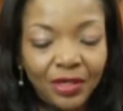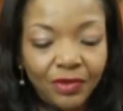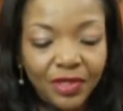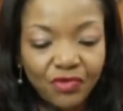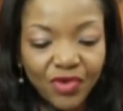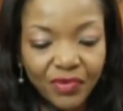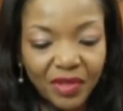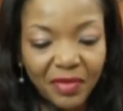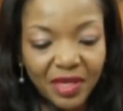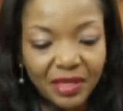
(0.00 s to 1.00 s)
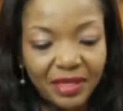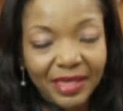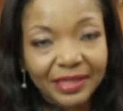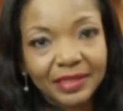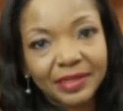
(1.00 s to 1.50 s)
You would agree with me
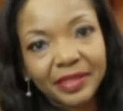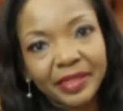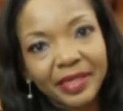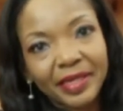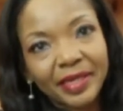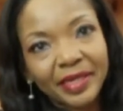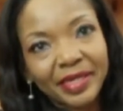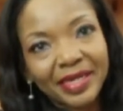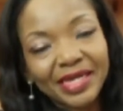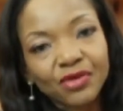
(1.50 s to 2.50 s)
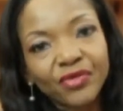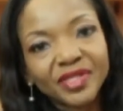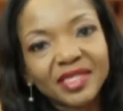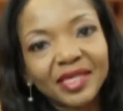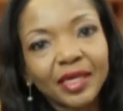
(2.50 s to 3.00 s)
that in an
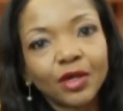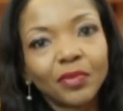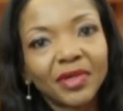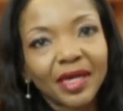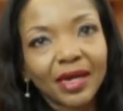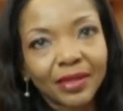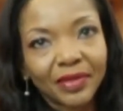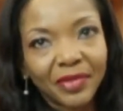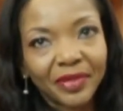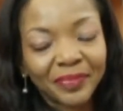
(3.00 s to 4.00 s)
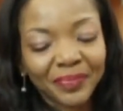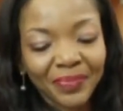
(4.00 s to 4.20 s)
increasingly global economy,